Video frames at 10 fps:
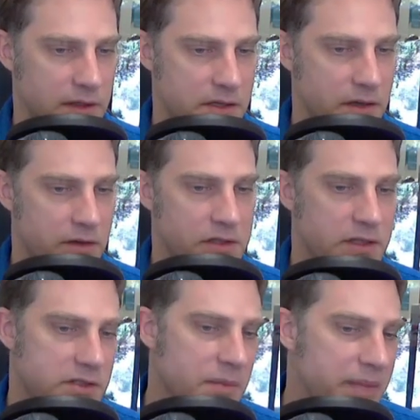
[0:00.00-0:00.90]
So
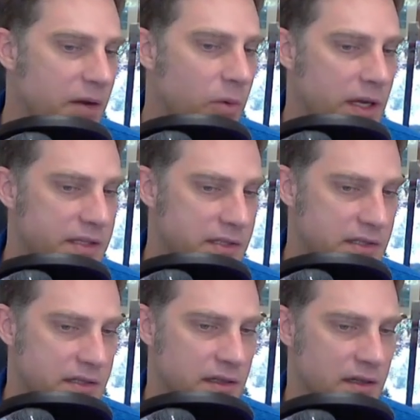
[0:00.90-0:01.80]
there's the big
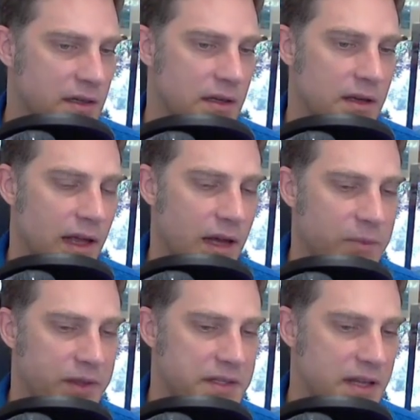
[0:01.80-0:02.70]
ones. I
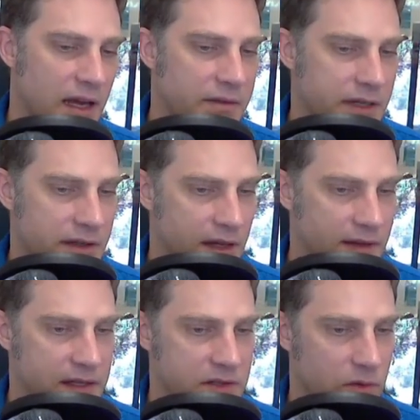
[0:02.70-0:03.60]
would put this kind of
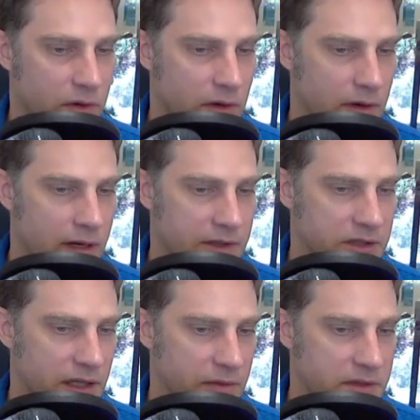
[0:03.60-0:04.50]
in this order.
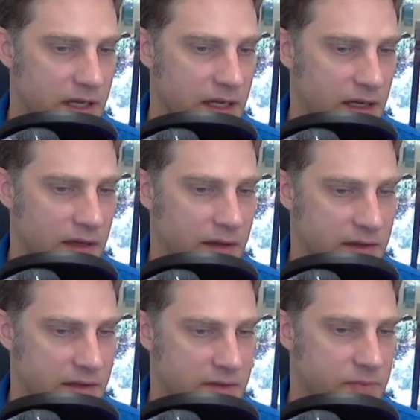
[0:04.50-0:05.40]
Actually, I would say
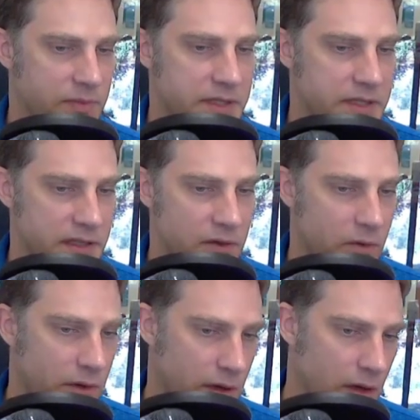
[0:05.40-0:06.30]
this is the
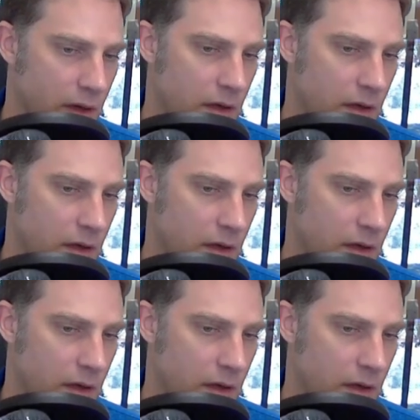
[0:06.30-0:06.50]
order.